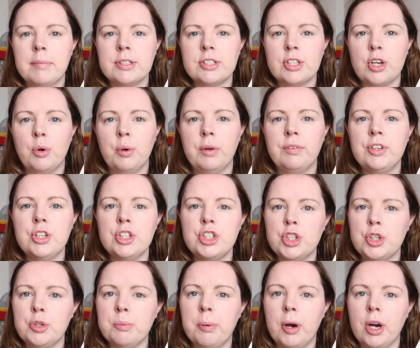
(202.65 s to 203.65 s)
So if you
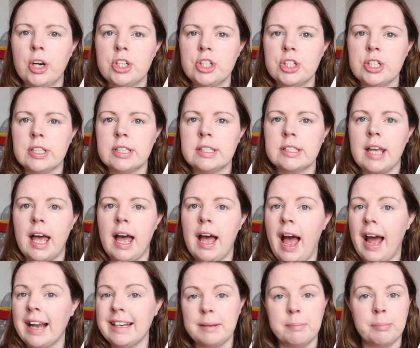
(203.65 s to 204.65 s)
do purchase
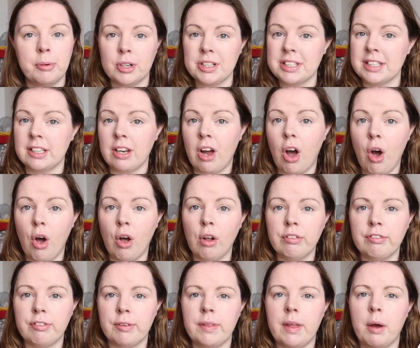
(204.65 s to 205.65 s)
any books at
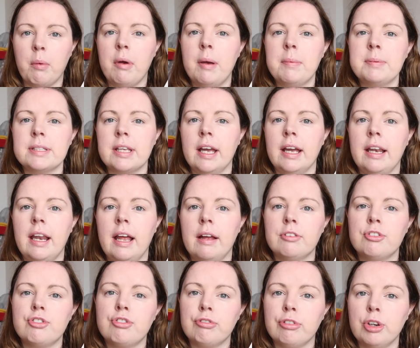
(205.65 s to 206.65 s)
all from that
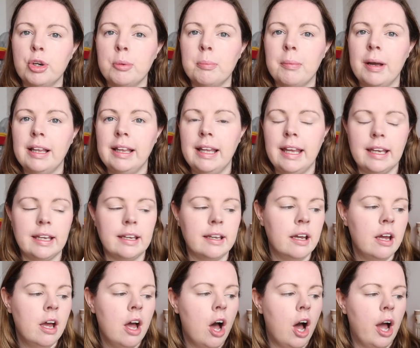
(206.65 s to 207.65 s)
website through my
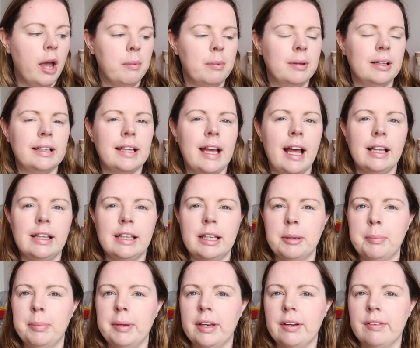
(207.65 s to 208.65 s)
link, I will get a
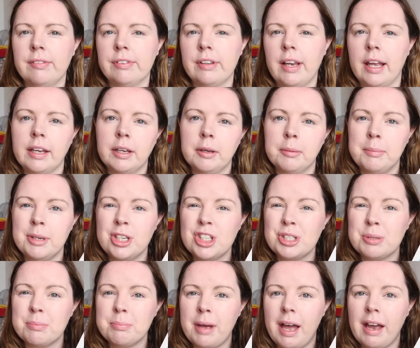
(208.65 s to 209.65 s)
little bit of like
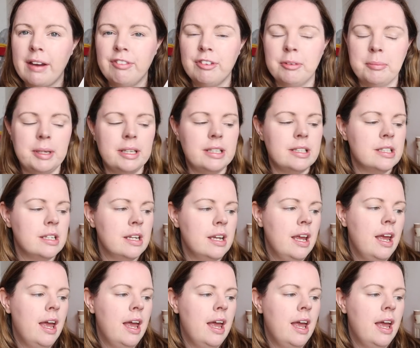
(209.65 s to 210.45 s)
commission back from it.